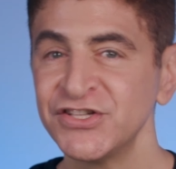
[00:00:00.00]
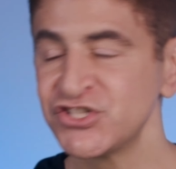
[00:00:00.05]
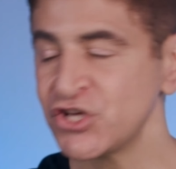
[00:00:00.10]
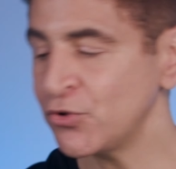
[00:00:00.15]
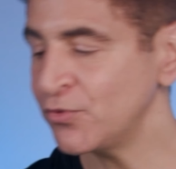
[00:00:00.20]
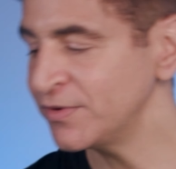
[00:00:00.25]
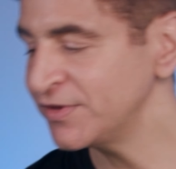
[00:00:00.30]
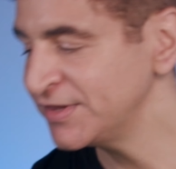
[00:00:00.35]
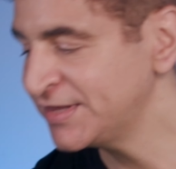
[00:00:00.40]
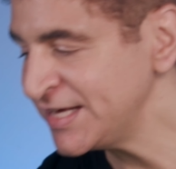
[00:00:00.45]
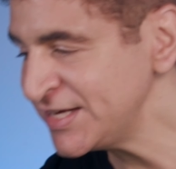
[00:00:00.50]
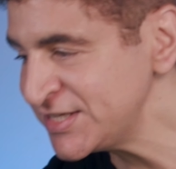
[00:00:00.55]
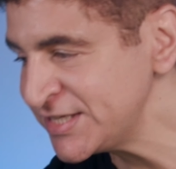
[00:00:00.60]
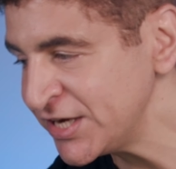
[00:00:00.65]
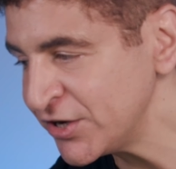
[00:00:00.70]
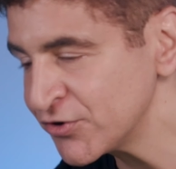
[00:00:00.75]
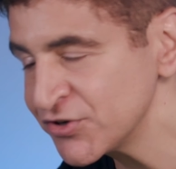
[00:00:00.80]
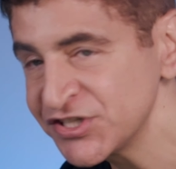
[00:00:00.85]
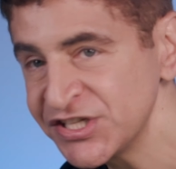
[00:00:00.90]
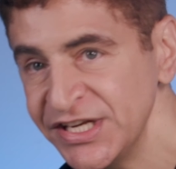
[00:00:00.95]
So
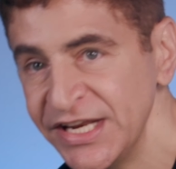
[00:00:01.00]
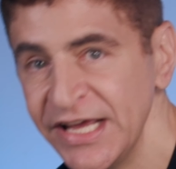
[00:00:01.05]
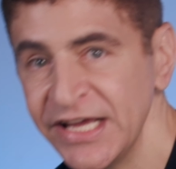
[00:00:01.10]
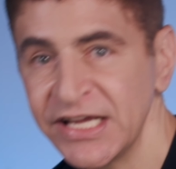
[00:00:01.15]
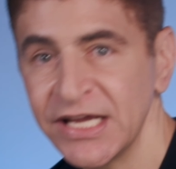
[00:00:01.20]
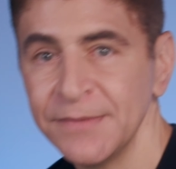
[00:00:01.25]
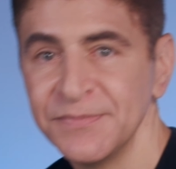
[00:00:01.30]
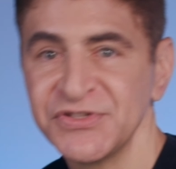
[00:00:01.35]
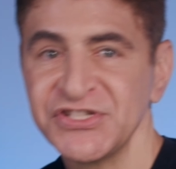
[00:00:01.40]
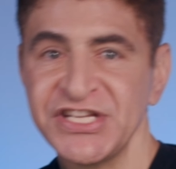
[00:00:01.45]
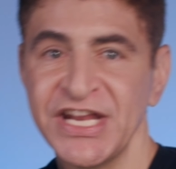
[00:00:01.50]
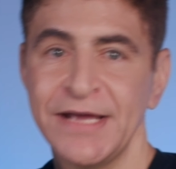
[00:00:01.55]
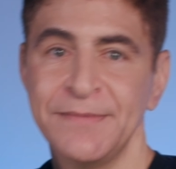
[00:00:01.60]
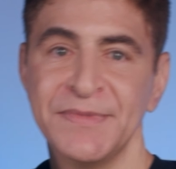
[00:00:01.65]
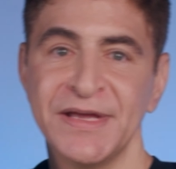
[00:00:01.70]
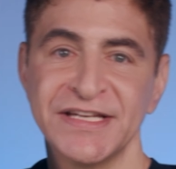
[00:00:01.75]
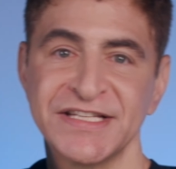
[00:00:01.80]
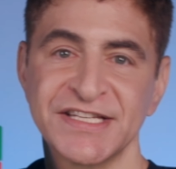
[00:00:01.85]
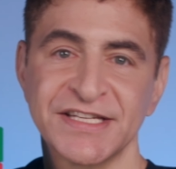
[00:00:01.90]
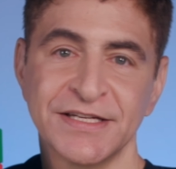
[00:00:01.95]
this here is an income
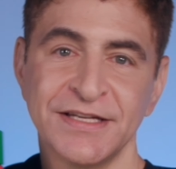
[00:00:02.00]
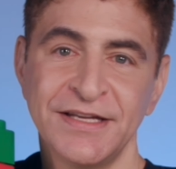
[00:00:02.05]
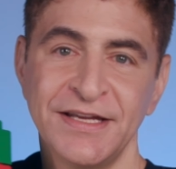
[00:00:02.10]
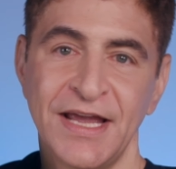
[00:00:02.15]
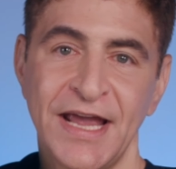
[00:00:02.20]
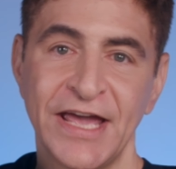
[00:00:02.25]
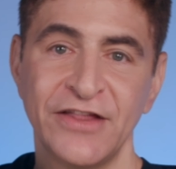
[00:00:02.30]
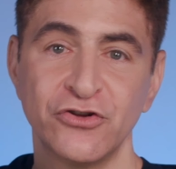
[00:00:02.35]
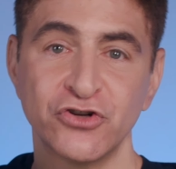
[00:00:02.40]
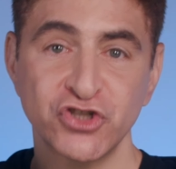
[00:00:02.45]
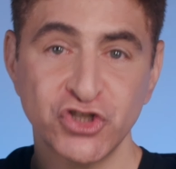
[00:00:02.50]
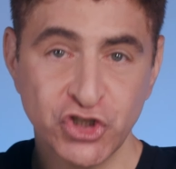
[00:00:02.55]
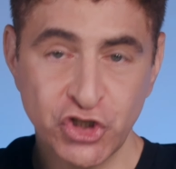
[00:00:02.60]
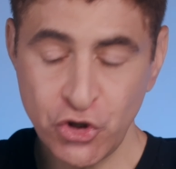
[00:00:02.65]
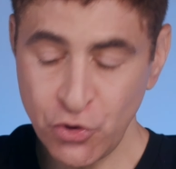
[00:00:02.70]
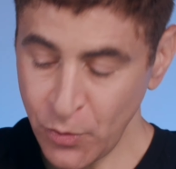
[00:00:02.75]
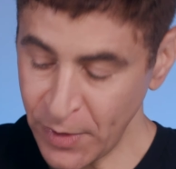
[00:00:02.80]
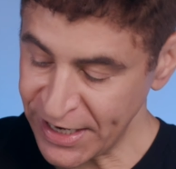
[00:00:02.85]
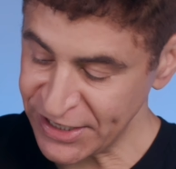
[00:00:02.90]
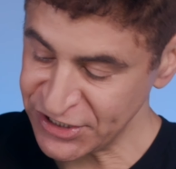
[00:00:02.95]
statement. And there's
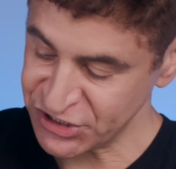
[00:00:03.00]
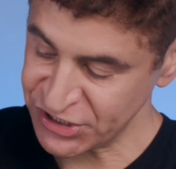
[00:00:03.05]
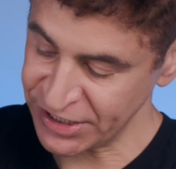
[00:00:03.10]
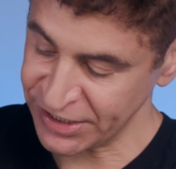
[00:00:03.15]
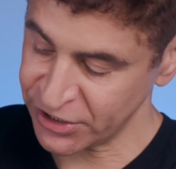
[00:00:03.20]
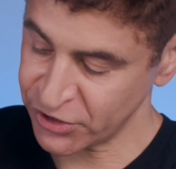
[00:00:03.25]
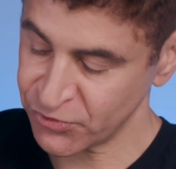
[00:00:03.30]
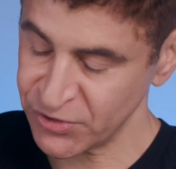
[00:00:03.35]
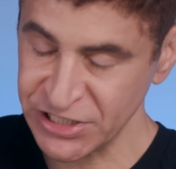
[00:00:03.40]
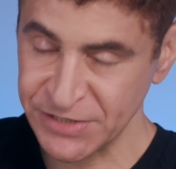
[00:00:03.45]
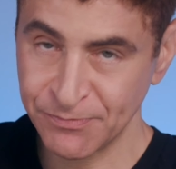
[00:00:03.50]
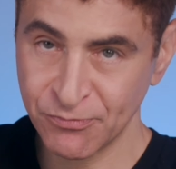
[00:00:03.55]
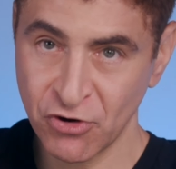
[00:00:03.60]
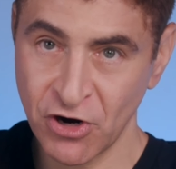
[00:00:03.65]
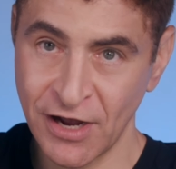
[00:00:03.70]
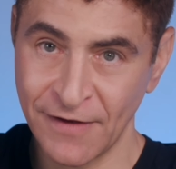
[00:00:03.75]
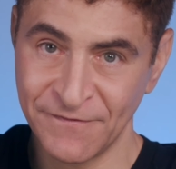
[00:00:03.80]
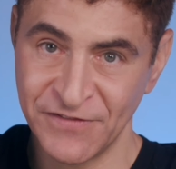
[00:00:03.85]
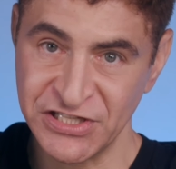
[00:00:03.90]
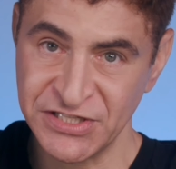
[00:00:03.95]
two ways to increase
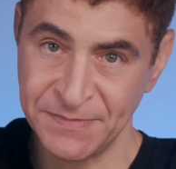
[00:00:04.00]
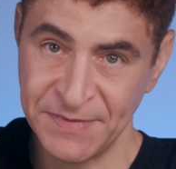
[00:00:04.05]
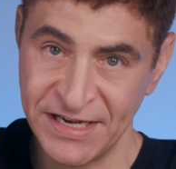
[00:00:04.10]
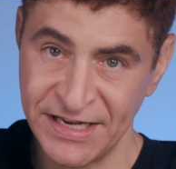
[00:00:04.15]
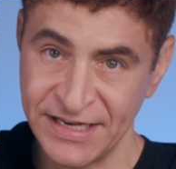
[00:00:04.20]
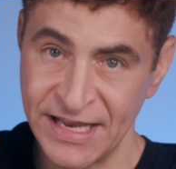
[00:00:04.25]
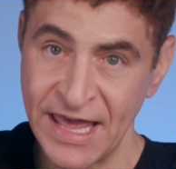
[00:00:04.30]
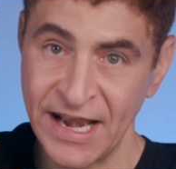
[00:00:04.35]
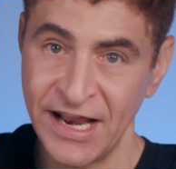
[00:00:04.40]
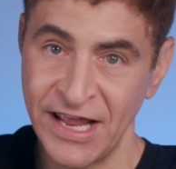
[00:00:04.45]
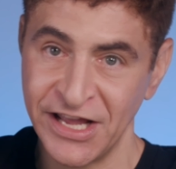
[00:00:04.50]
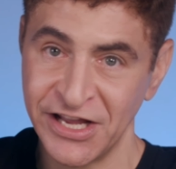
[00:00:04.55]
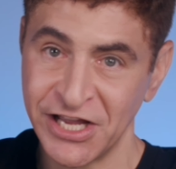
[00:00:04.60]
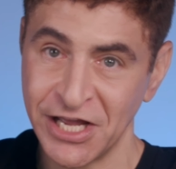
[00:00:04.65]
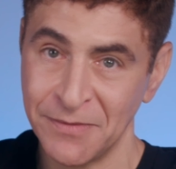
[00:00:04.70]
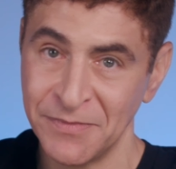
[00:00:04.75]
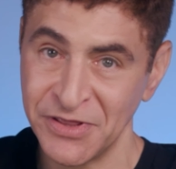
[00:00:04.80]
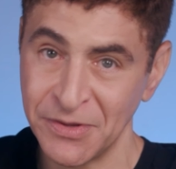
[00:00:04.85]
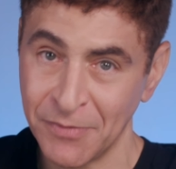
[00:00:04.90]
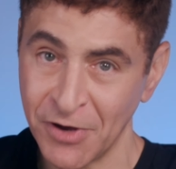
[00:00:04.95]
profits, meaning net
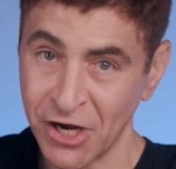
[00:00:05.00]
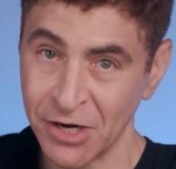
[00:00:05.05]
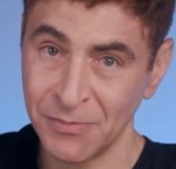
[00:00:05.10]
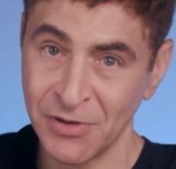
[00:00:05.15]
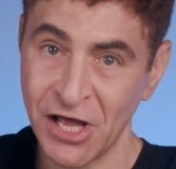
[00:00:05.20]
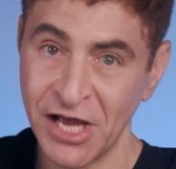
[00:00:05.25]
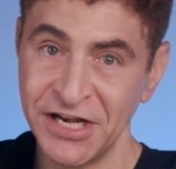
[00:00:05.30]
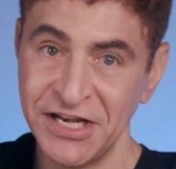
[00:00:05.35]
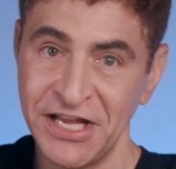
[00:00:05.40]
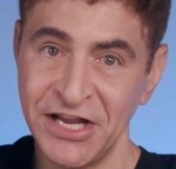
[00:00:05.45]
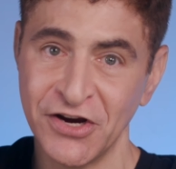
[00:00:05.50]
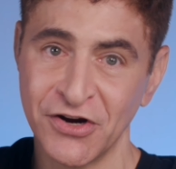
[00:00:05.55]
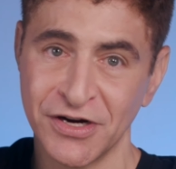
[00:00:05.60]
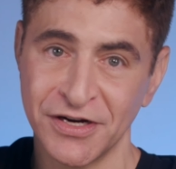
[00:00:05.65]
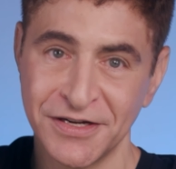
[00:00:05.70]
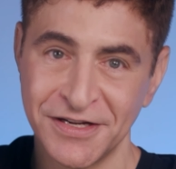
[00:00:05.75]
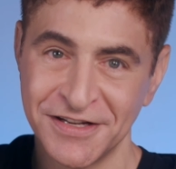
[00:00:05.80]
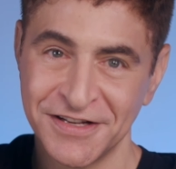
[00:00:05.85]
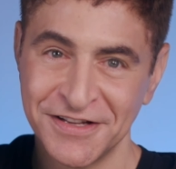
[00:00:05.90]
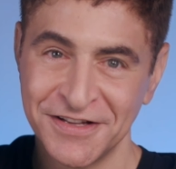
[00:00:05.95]
income in the bottom line
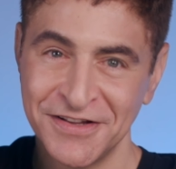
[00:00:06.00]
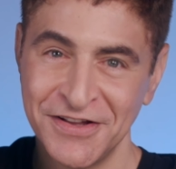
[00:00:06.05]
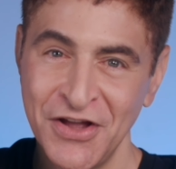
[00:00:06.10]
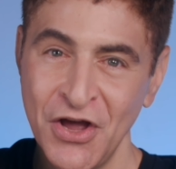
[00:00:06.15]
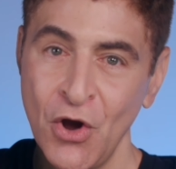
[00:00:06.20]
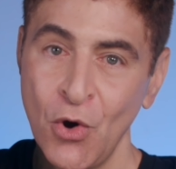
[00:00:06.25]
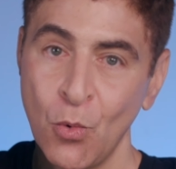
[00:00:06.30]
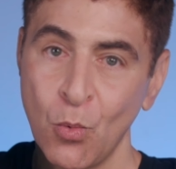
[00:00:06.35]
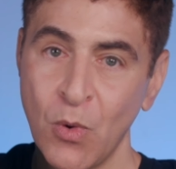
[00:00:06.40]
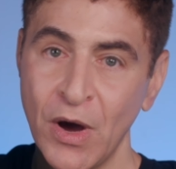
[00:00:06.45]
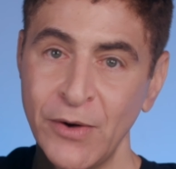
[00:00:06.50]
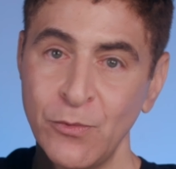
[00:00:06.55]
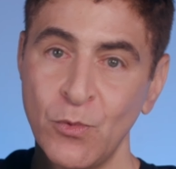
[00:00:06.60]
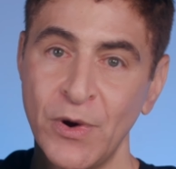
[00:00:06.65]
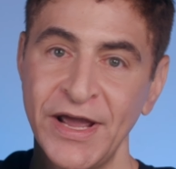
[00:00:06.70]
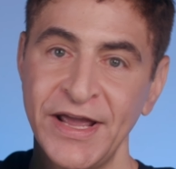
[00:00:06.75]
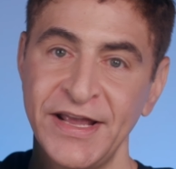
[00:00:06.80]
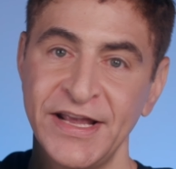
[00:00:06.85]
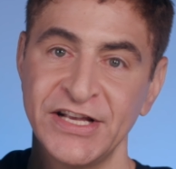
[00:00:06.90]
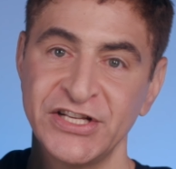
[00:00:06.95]
here. One
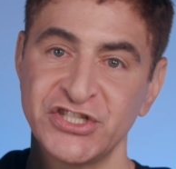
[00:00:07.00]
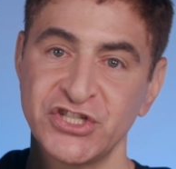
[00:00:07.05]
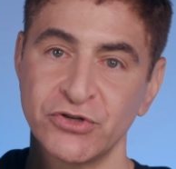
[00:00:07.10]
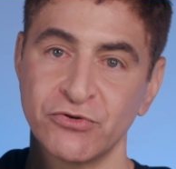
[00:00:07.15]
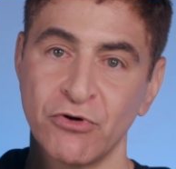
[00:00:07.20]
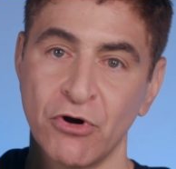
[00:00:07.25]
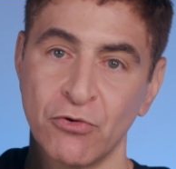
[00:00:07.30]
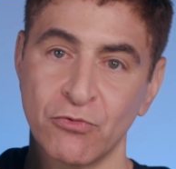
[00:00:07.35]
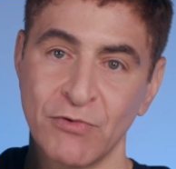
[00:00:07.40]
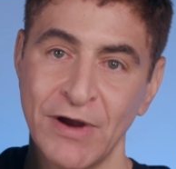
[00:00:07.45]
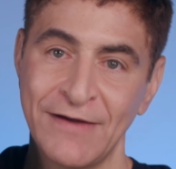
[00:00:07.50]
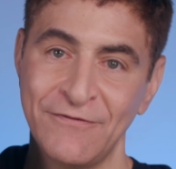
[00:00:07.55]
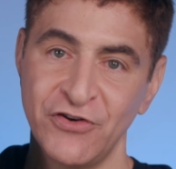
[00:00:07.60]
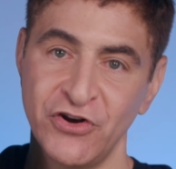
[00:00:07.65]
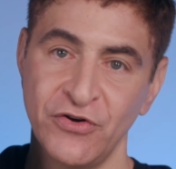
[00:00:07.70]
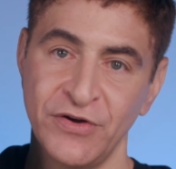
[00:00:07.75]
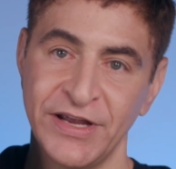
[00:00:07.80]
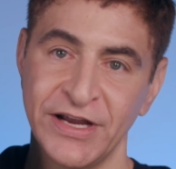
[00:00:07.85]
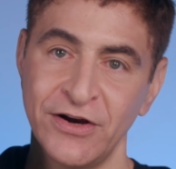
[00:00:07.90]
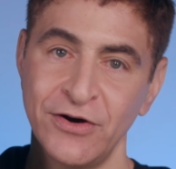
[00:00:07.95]
way is to grow
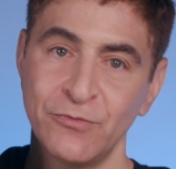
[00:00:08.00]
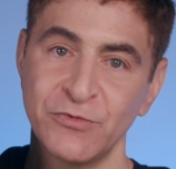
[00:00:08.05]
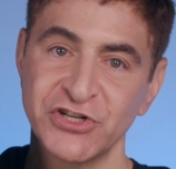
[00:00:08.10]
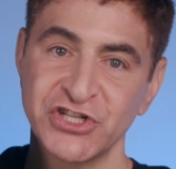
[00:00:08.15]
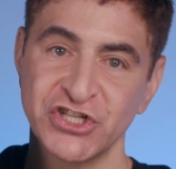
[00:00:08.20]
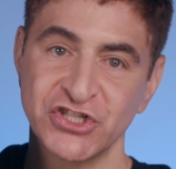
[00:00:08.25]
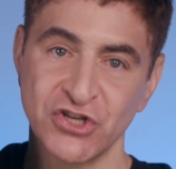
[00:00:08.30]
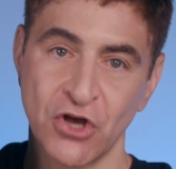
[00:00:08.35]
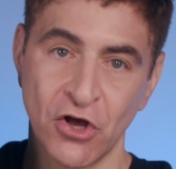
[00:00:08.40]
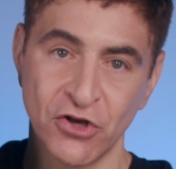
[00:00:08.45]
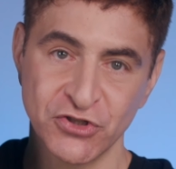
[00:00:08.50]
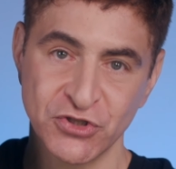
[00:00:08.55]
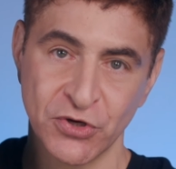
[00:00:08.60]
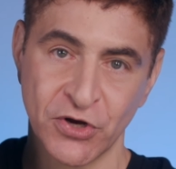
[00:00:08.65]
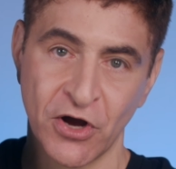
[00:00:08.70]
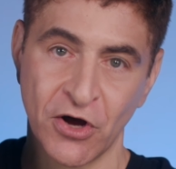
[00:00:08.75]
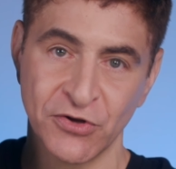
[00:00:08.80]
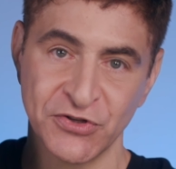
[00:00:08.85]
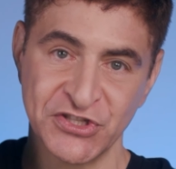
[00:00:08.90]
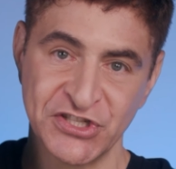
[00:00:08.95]
revenue here, which is
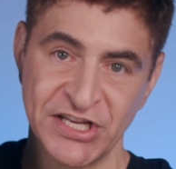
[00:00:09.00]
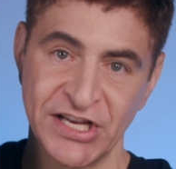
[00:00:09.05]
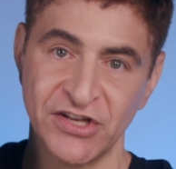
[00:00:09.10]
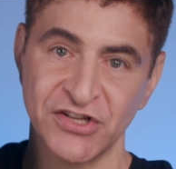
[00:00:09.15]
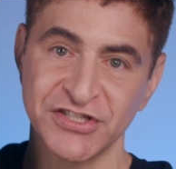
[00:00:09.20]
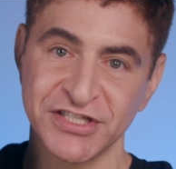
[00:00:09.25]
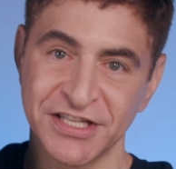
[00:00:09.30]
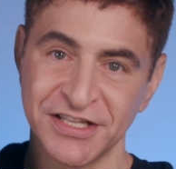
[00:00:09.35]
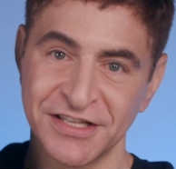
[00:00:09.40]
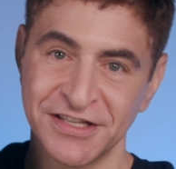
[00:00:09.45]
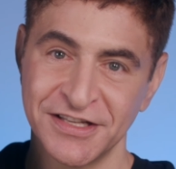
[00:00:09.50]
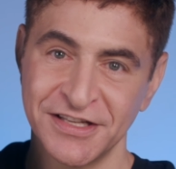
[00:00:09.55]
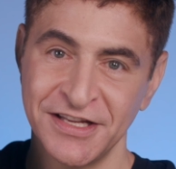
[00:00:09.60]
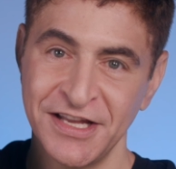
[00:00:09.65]
also called sales.